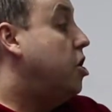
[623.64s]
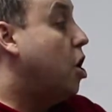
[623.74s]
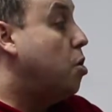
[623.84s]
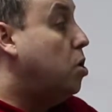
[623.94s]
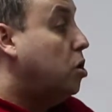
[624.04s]

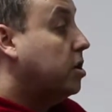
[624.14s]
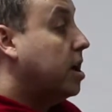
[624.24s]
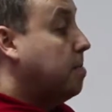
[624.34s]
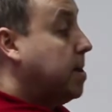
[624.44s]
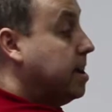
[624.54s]
no longer
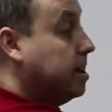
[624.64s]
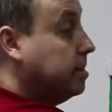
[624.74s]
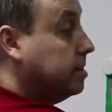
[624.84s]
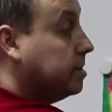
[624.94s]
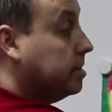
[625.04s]

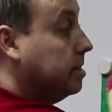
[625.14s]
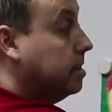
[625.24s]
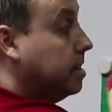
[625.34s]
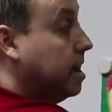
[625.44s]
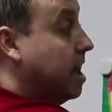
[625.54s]
appears
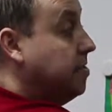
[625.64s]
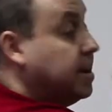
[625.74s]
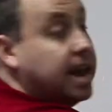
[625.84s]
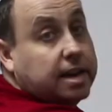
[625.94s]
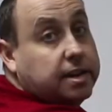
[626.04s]
in the
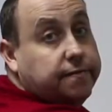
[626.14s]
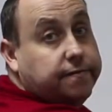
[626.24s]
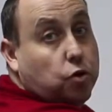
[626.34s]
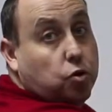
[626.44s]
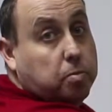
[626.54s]
negative
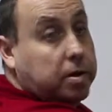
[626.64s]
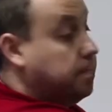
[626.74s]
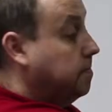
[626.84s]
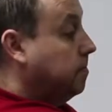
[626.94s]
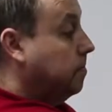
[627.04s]
form.
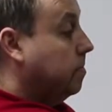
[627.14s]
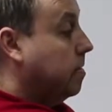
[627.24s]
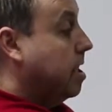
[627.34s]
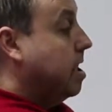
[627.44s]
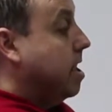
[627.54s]

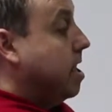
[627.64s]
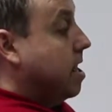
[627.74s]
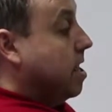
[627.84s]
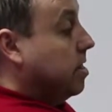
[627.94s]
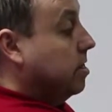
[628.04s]

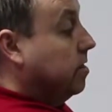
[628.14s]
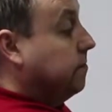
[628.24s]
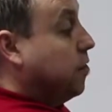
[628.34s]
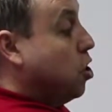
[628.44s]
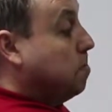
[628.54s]
The
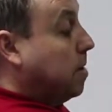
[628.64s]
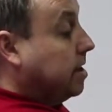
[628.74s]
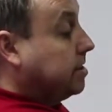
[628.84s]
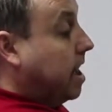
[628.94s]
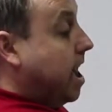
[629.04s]
verb
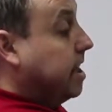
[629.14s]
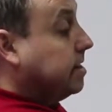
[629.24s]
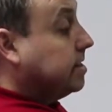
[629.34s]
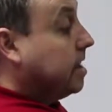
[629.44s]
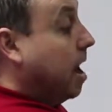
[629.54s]
plus
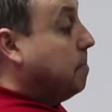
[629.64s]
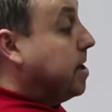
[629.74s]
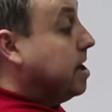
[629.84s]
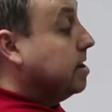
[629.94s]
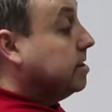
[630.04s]
S
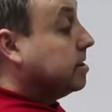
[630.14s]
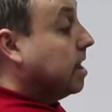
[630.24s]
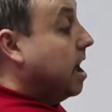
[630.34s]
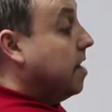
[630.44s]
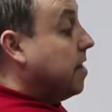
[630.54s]

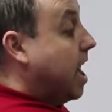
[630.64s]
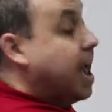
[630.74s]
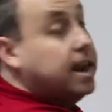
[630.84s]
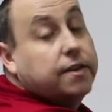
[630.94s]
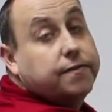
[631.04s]
appears at the
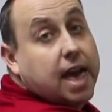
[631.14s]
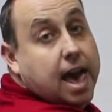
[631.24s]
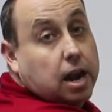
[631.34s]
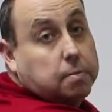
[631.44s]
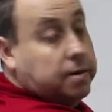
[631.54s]
end of the
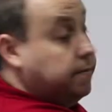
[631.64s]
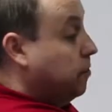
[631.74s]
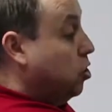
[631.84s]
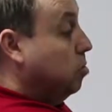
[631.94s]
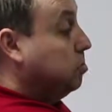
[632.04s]
helping
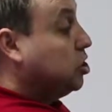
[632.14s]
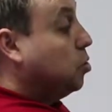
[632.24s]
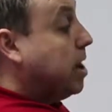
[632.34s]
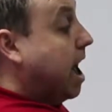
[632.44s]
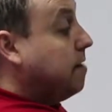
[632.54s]
verb,
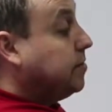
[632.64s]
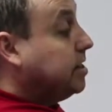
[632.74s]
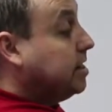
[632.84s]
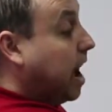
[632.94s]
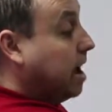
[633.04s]
so we
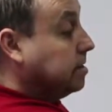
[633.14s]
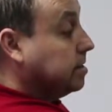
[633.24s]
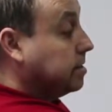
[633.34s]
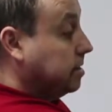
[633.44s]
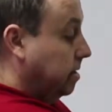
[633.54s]
have
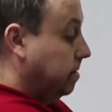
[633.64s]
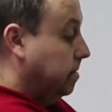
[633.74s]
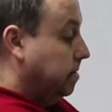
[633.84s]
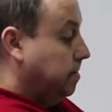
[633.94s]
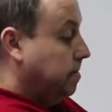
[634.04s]
does.
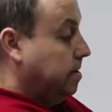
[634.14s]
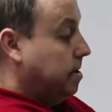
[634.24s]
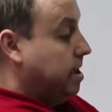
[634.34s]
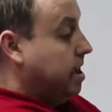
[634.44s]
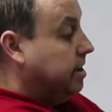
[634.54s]

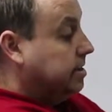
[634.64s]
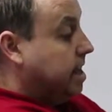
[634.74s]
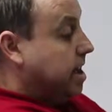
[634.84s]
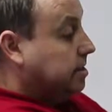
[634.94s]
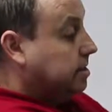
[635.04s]
Here's
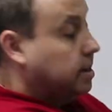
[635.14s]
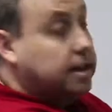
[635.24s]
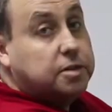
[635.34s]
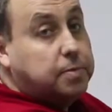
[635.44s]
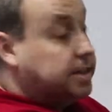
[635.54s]
the S,
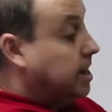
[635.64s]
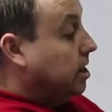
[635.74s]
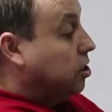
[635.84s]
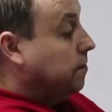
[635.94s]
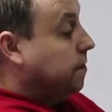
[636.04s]
it's been
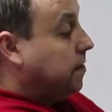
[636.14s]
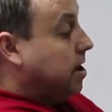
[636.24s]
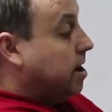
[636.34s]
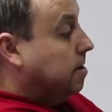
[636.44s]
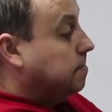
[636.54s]
taken off of
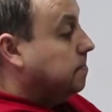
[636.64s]
here,